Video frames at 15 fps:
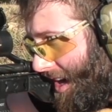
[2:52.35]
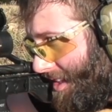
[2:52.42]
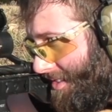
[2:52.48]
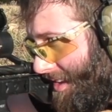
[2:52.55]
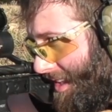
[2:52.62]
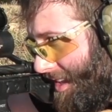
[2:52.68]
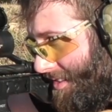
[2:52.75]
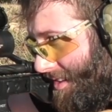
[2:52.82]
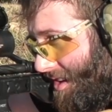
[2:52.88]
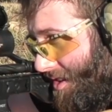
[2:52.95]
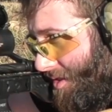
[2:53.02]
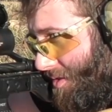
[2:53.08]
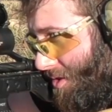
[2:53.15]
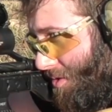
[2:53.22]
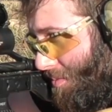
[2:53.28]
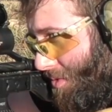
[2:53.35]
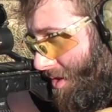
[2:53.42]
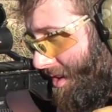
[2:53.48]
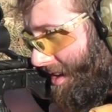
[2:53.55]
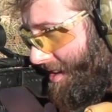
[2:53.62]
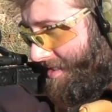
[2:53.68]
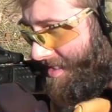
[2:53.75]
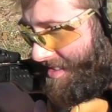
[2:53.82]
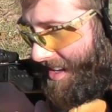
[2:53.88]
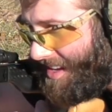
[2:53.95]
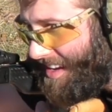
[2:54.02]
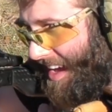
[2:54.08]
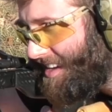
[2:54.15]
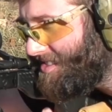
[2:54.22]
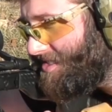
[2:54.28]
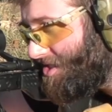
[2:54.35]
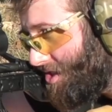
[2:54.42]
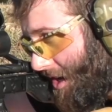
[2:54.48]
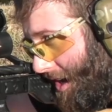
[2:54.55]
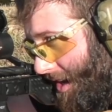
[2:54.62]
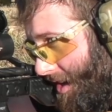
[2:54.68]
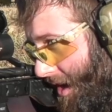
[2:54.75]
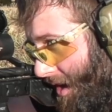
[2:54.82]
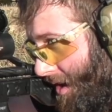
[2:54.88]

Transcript: I'd say that's a good group, really, because this gun hasn't shot